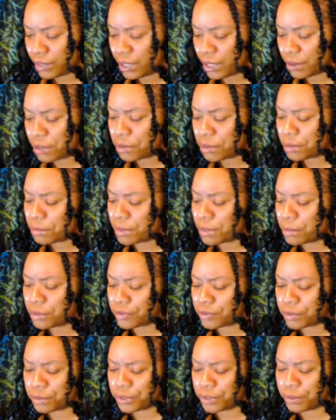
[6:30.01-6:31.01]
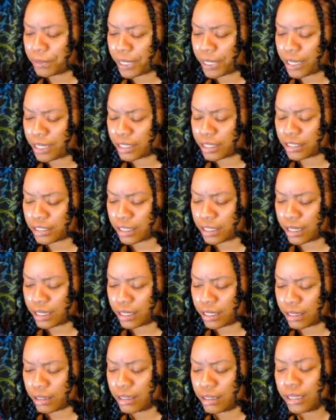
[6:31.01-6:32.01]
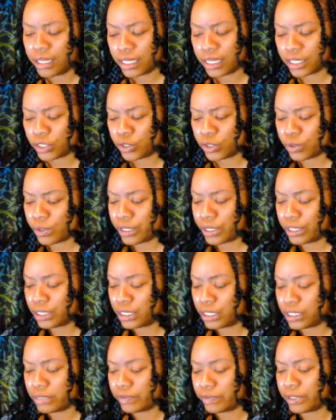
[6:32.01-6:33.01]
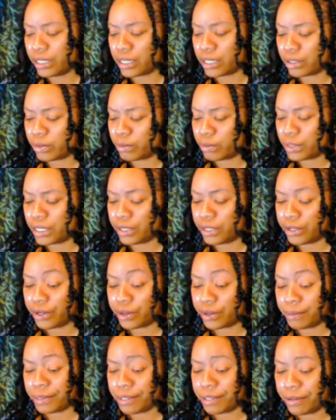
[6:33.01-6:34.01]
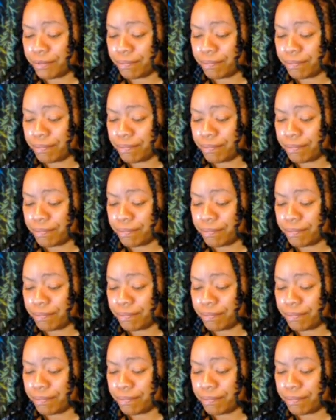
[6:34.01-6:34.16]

Maybe people from your past. Yeah, because you, it does feel like you've been in hermit.